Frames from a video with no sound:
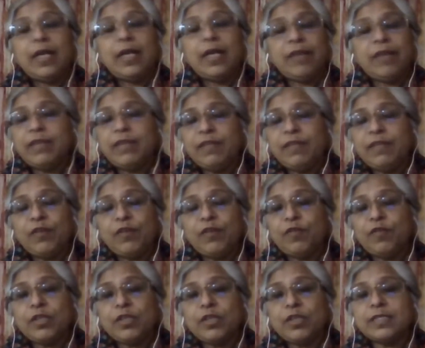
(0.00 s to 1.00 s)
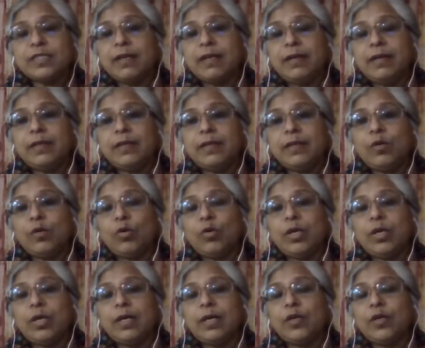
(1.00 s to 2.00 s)
Even if you have not studied the
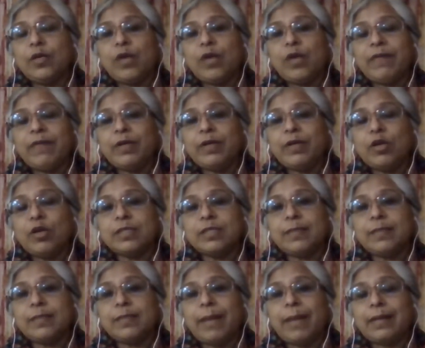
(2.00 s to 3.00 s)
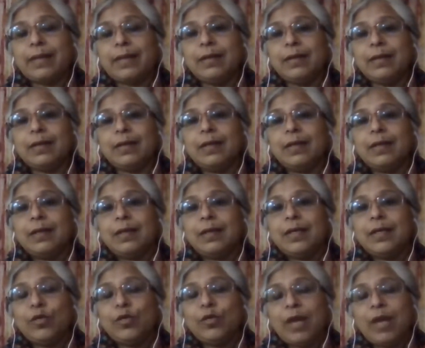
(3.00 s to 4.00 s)
whole year, you haven't lost the battle.
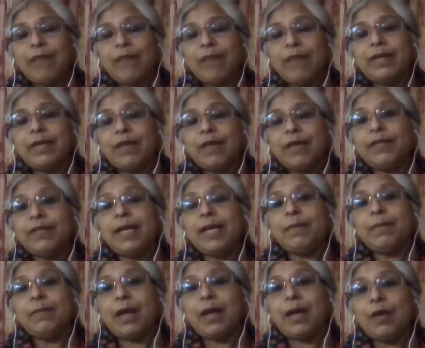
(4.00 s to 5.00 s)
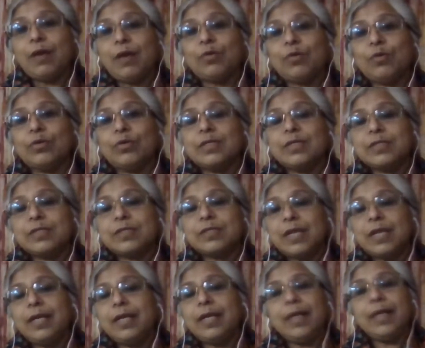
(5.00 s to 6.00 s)
You have enough time now.
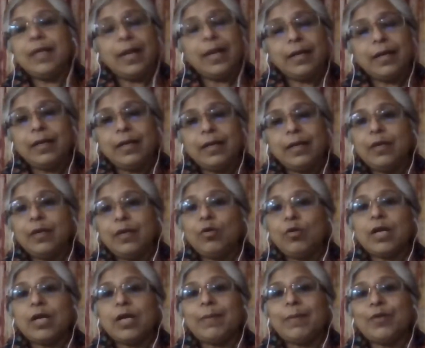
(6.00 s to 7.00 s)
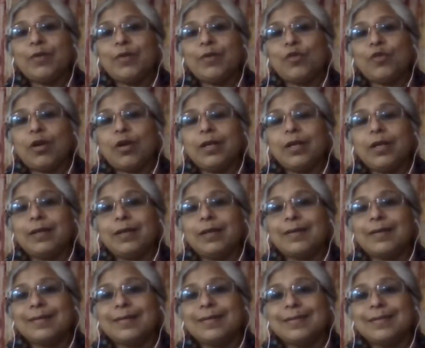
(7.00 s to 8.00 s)
Study and you'll come out rocking.